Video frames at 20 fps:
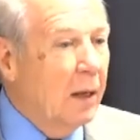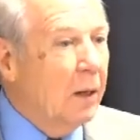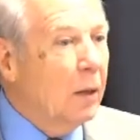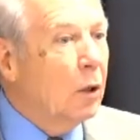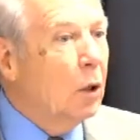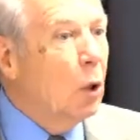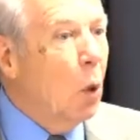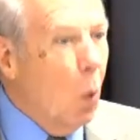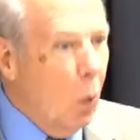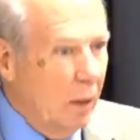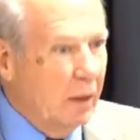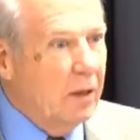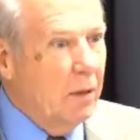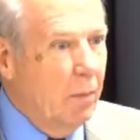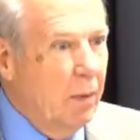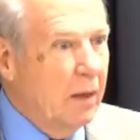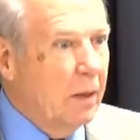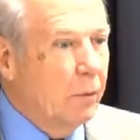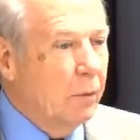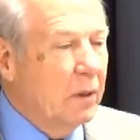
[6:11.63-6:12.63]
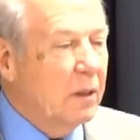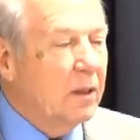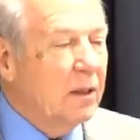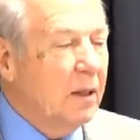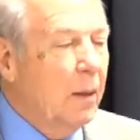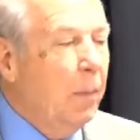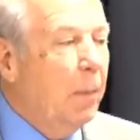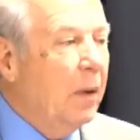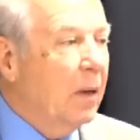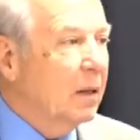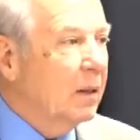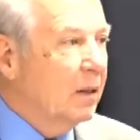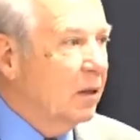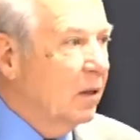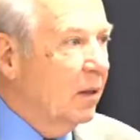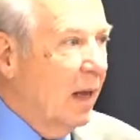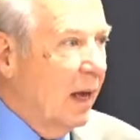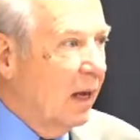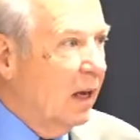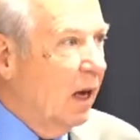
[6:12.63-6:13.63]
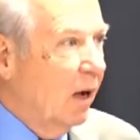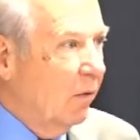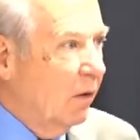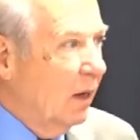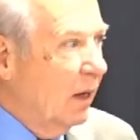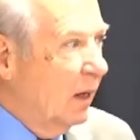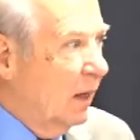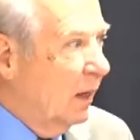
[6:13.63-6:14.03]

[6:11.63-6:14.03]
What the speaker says: going to be a recipient to that covenant,